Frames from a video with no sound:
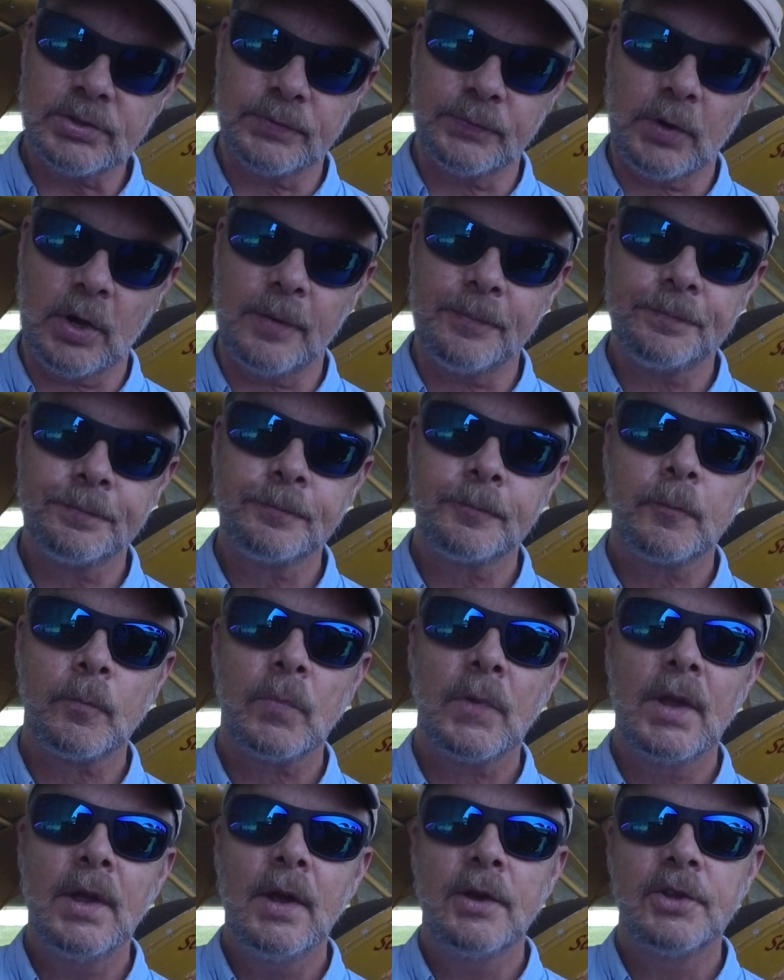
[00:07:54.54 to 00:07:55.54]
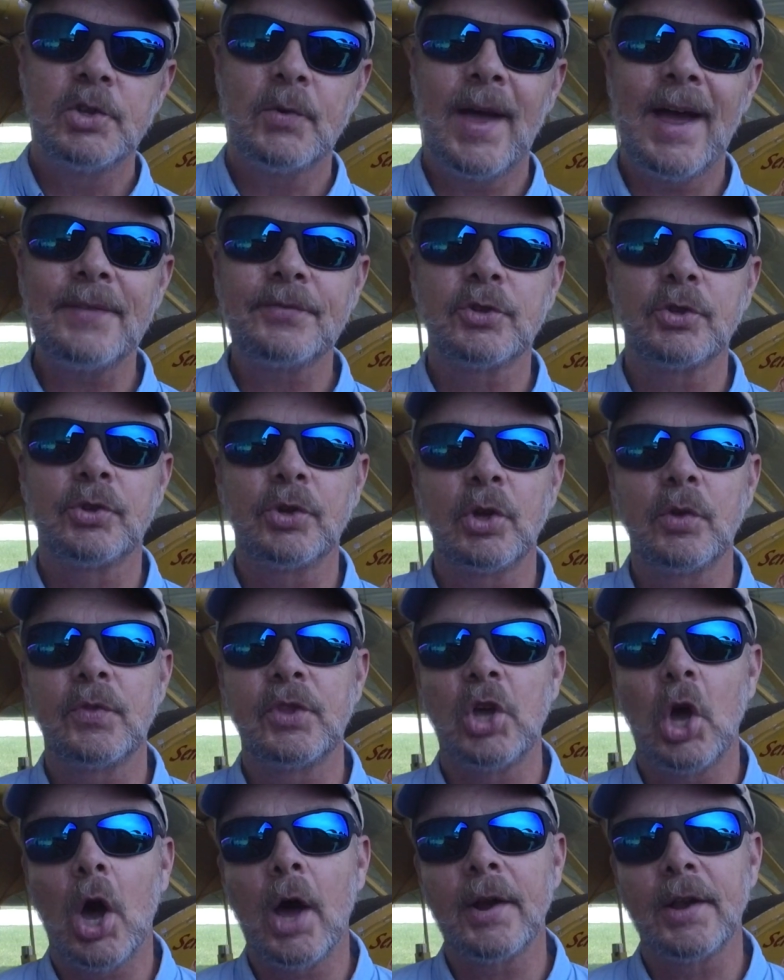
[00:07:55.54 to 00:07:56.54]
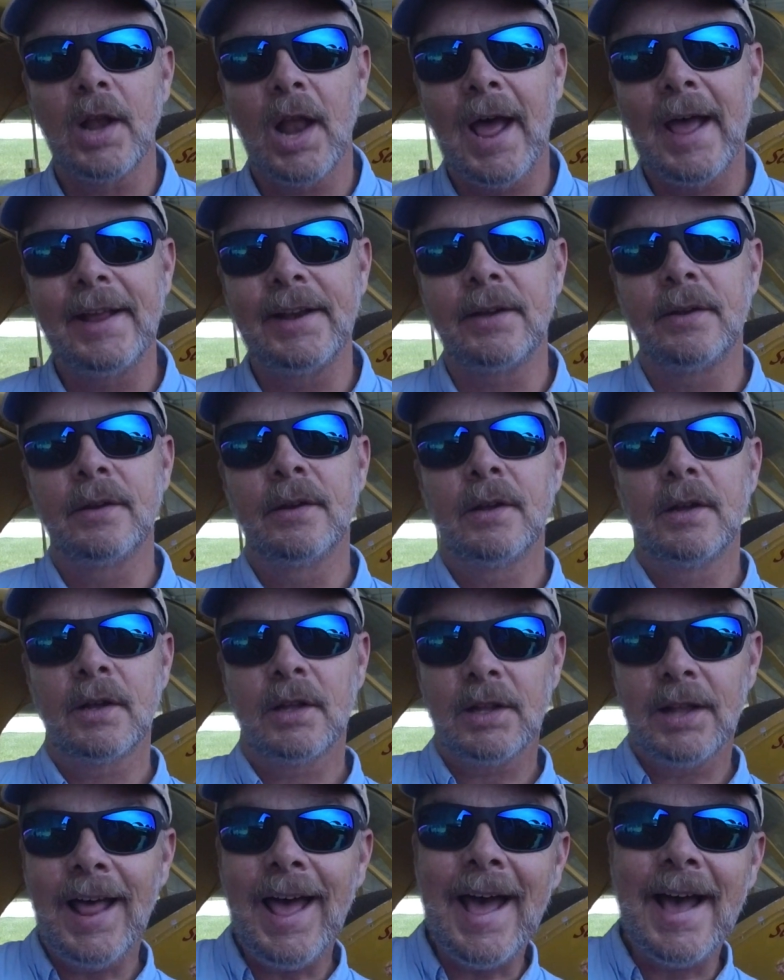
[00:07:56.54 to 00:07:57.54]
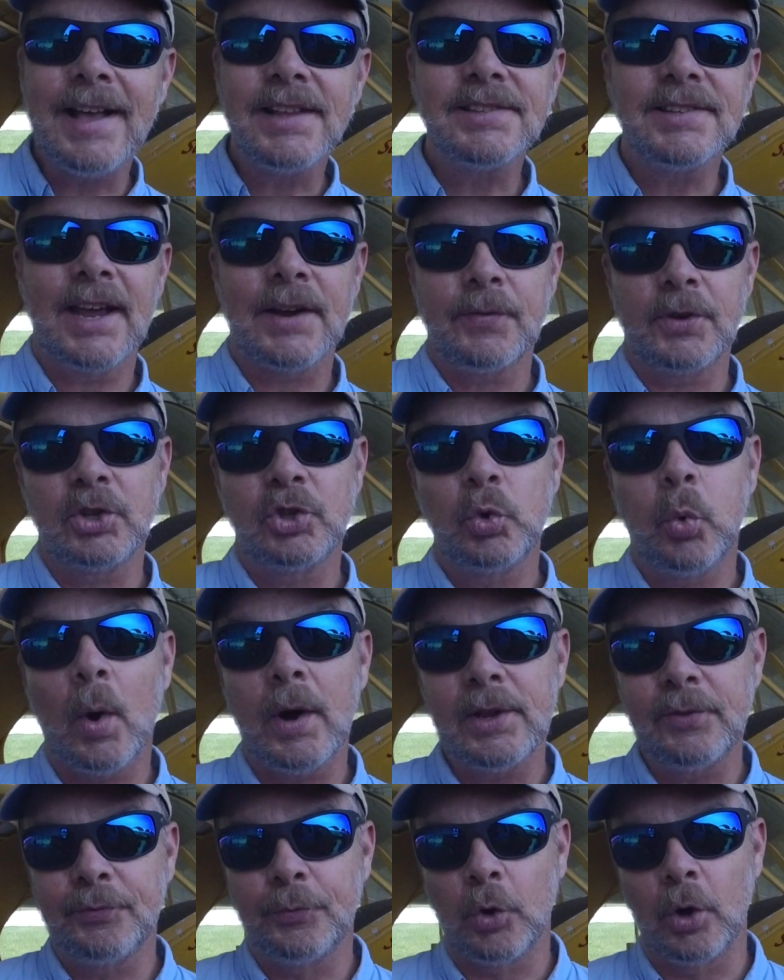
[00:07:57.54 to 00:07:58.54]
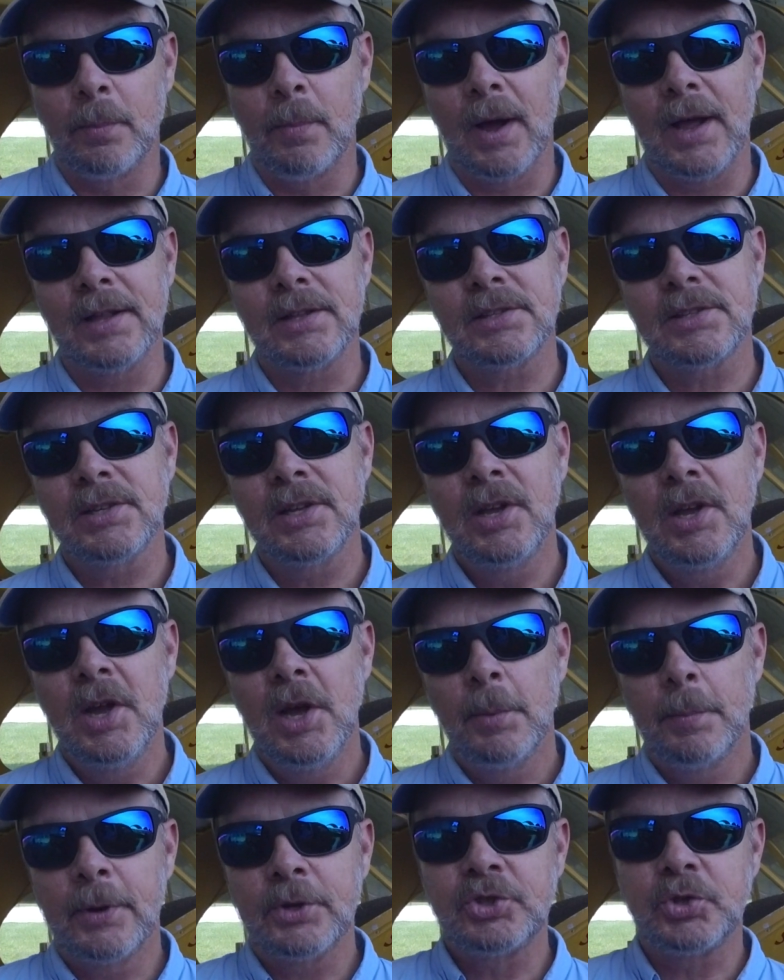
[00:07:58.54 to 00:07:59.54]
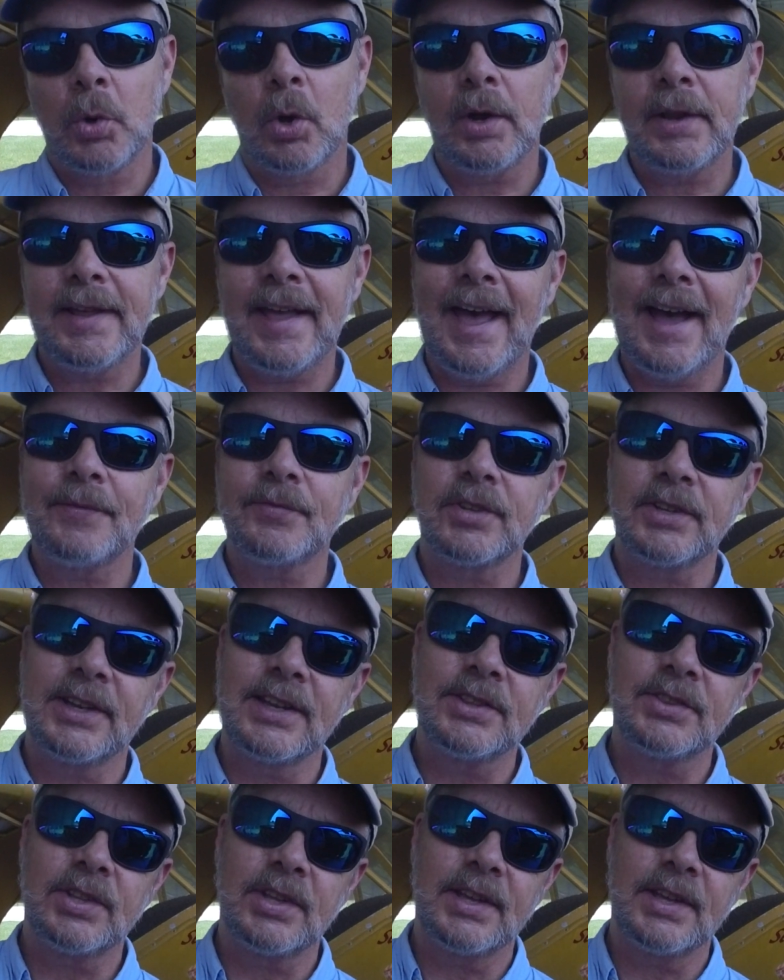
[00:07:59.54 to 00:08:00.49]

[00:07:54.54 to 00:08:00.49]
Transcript: of all, you have to do the online class every 24 months, but you only have to get the